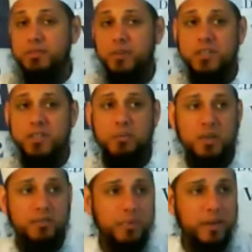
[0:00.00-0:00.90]
For example,
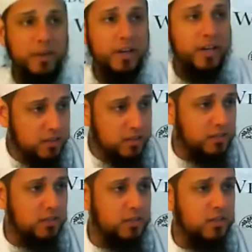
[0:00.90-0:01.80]
if my health
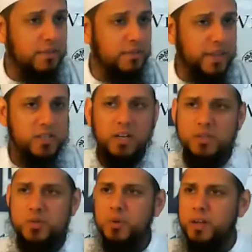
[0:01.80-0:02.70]
is not
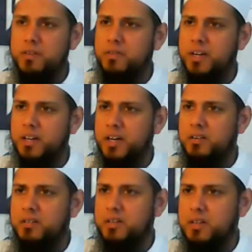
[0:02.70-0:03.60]
so well right now,
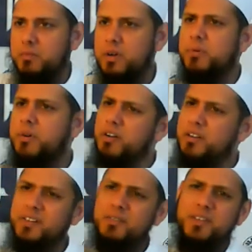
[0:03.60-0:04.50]
what about all the
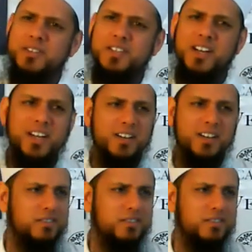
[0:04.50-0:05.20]
other things that I have?